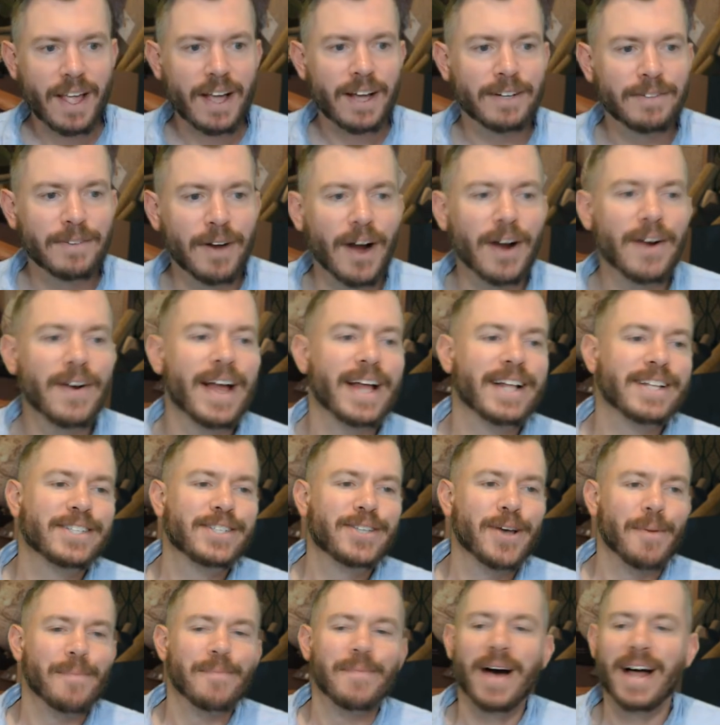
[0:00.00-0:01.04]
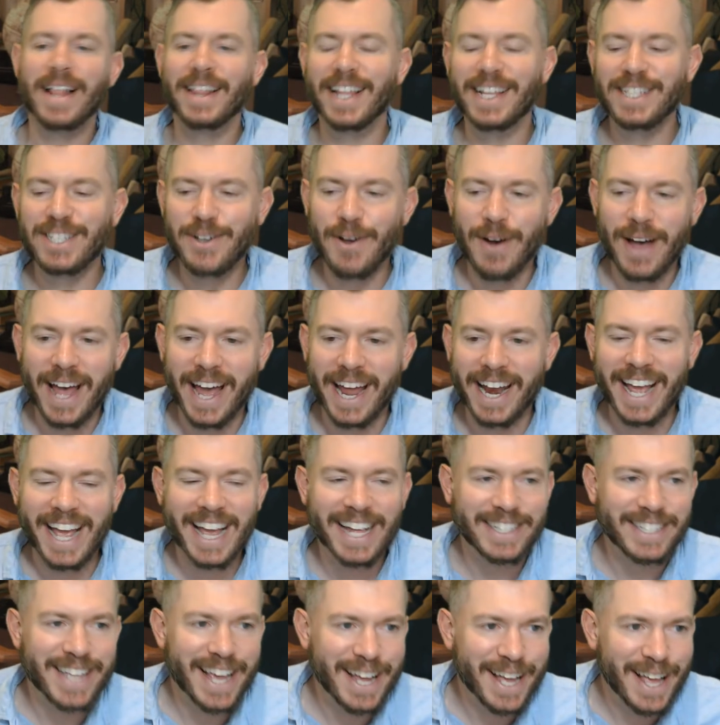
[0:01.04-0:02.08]
All right, so let's go ahead and
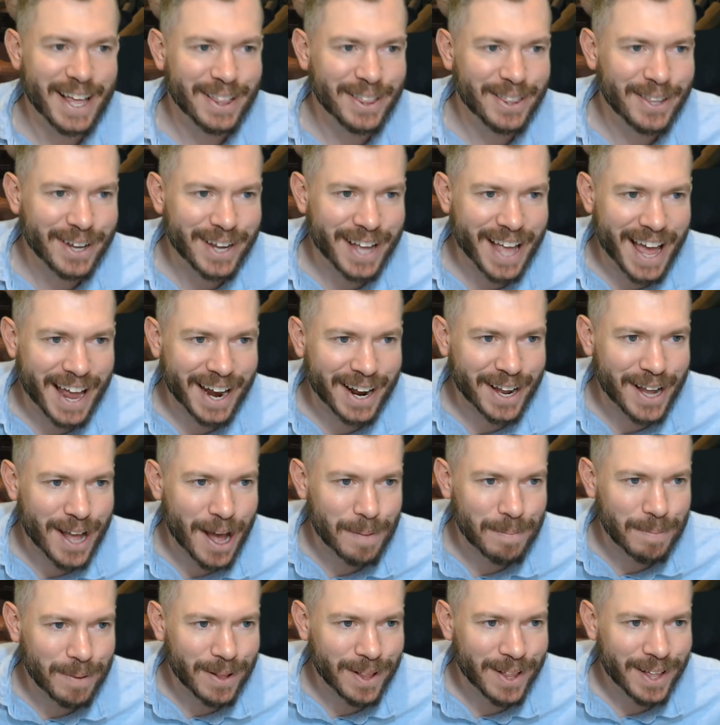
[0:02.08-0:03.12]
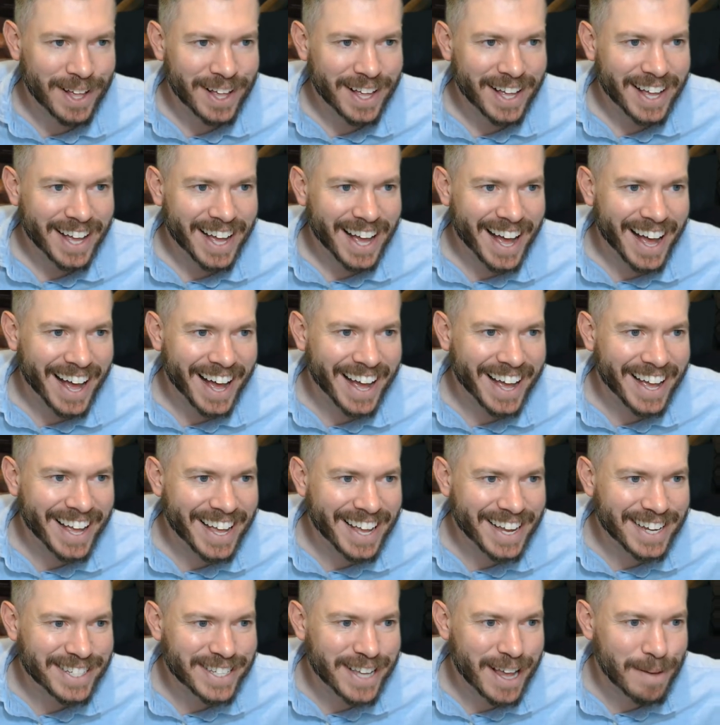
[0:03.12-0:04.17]
take a look at a couple uh,
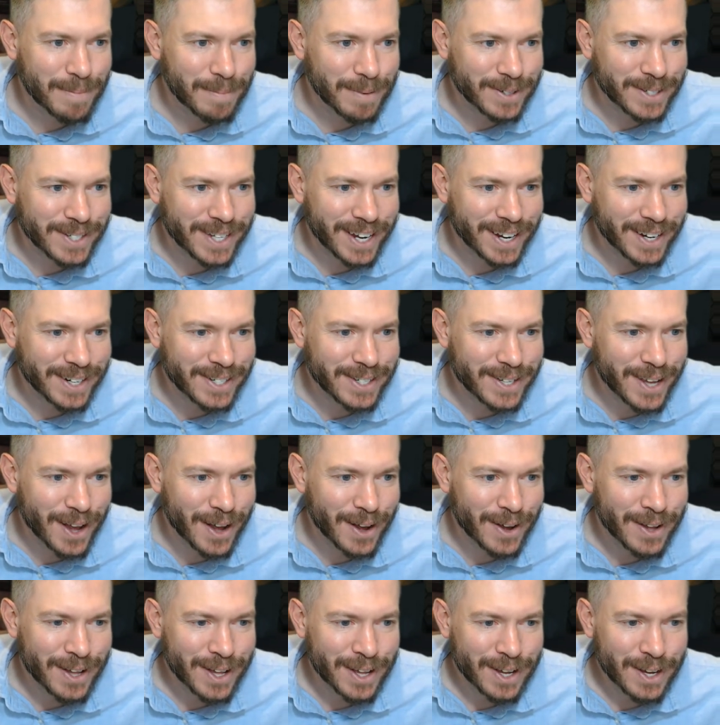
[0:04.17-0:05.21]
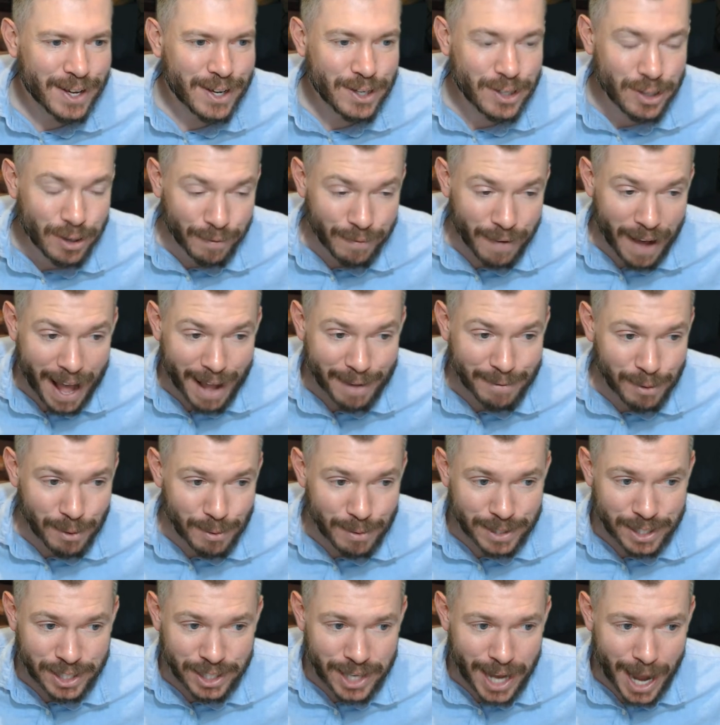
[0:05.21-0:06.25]
examples here. So survival
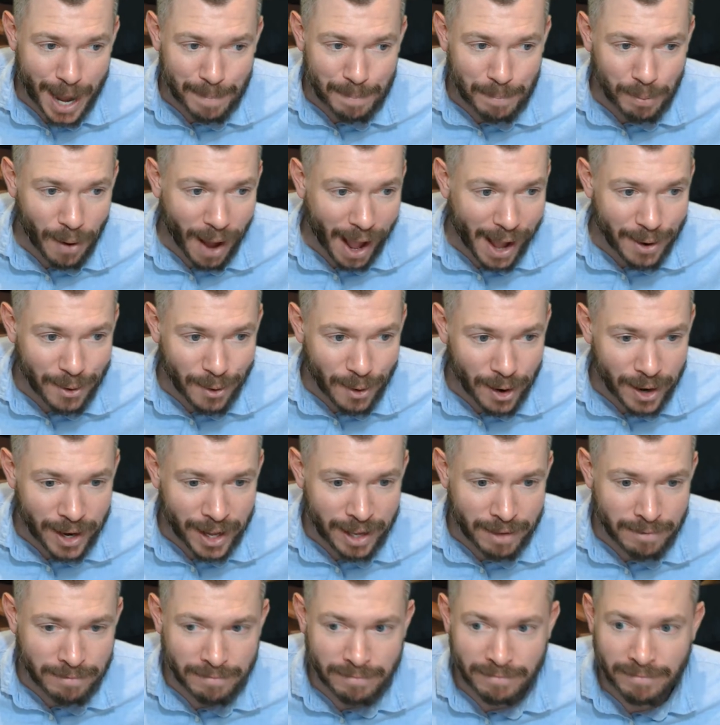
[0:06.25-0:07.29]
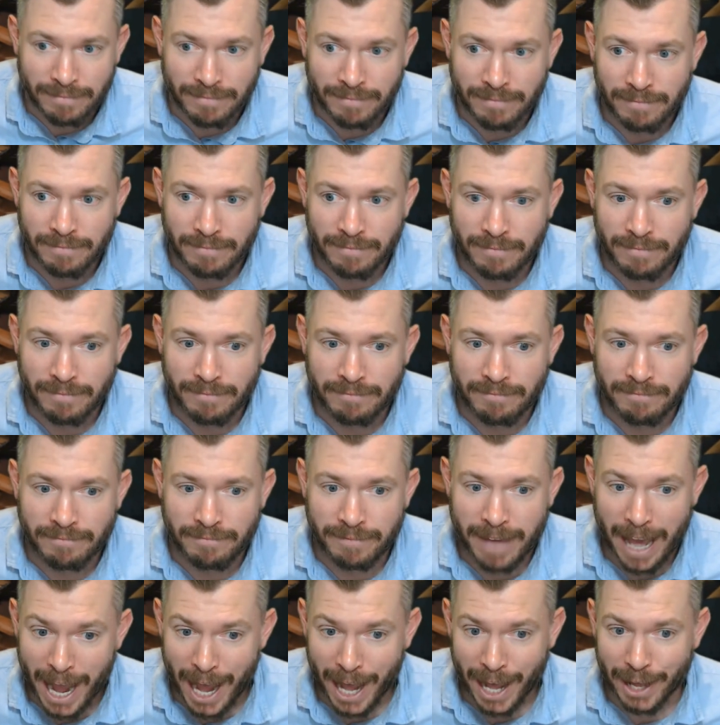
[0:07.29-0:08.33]
was top priority.
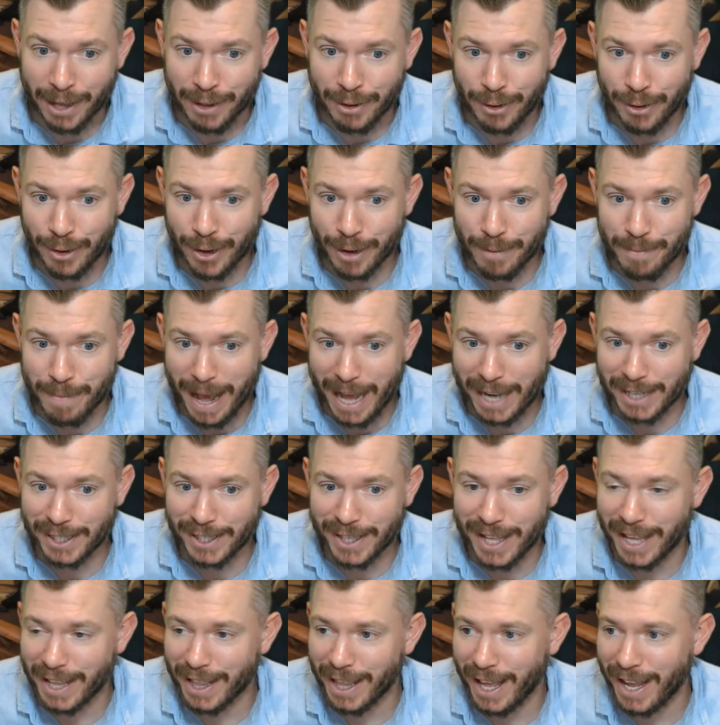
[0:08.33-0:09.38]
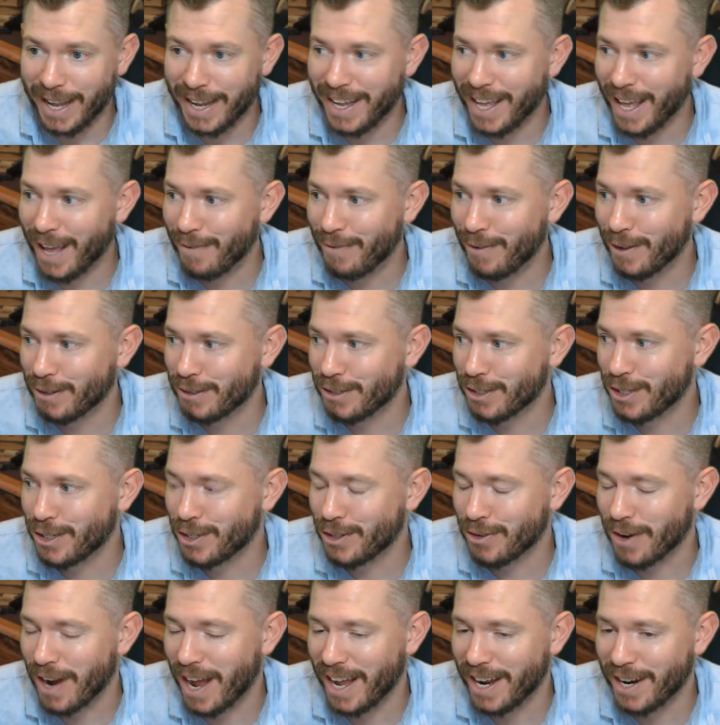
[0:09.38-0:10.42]
Yeah, you could imagine that like if you're just
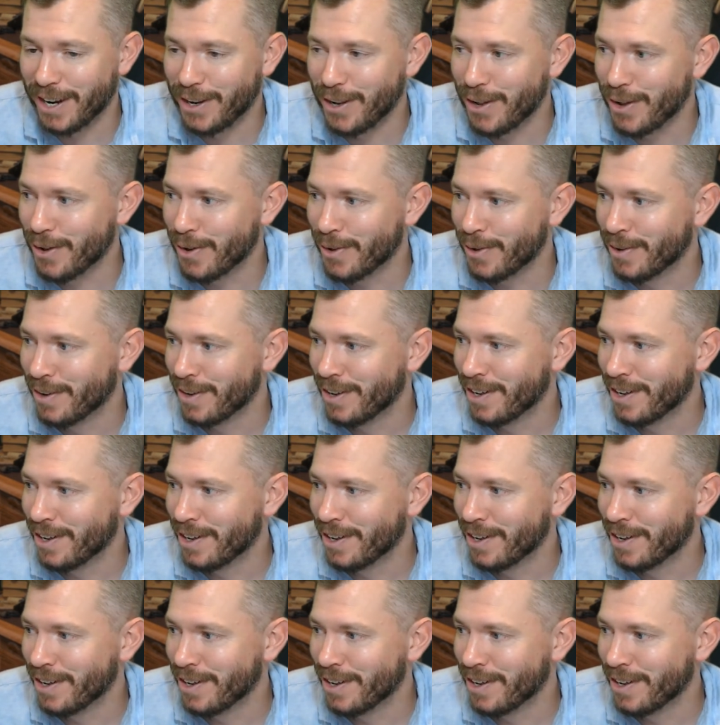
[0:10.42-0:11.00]
trying to